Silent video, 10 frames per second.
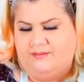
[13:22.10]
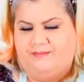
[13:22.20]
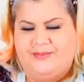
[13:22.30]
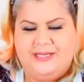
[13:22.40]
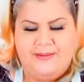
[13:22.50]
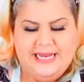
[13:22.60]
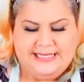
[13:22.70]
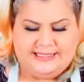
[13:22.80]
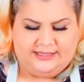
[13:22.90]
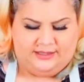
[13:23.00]
big
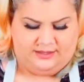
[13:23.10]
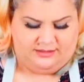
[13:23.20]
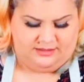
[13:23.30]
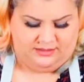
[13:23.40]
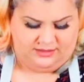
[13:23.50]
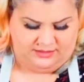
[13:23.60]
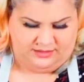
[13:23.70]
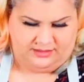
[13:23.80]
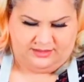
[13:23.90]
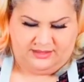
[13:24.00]
meat
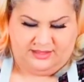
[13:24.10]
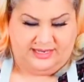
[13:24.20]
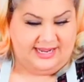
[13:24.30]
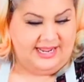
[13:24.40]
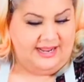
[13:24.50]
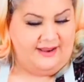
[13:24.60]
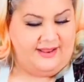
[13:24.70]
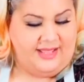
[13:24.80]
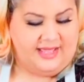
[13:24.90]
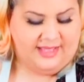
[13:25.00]
in
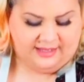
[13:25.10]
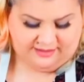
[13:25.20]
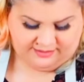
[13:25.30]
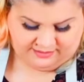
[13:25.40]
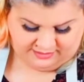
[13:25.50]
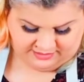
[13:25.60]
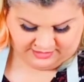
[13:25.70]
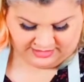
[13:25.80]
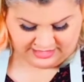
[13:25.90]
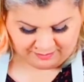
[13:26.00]
there.
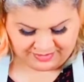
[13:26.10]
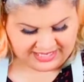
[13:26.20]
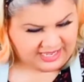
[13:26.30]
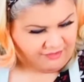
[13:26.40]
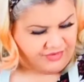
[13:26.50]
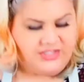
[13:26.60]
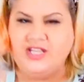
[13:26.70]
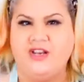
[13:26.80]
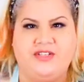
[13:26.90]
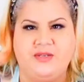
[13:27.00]
Now be careful. They
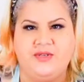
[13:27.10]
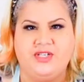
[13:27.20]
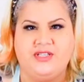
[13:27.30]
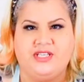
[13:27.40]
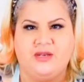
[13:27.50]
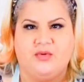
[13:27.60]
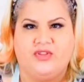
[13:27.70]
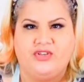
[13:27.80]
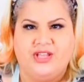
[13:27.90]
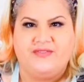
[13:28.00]
don't seem to do this anymore.
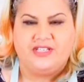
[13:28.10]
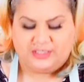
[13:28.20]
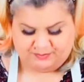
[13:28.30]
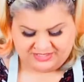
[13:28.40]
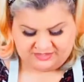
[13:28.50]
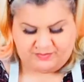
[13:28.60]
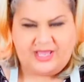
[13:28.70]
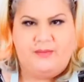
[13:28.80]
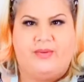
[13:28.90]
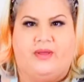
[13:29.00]
They used to have this piece of
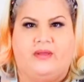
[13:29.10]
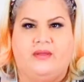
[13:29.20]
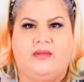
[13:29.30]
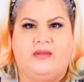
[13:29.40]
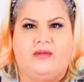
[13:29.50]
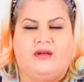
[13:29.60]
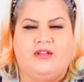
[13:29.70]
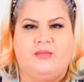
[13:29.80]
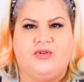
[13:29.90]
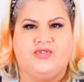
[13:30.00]
paper on
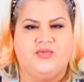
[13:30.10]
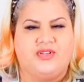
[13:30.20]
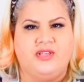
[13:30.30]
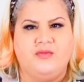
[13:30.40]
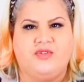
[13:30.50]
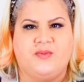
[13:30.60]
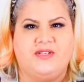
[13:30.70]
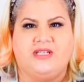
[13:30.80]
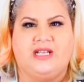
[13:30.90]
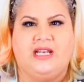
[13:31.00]
the bottom, which I think was
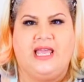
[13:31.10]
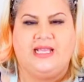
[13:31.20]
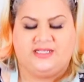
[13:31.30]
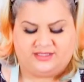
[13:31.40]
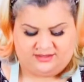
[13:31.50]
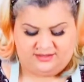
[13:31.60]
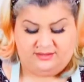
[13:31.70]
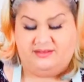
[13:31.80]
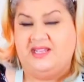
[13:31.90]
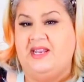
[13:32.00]
supposed to collect
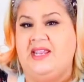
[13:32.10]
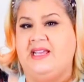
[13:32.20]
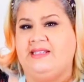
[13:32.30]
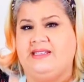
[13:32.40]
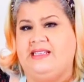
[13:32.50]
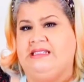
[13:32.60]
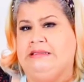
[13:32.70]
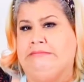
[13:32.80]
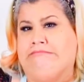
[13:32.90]
any excess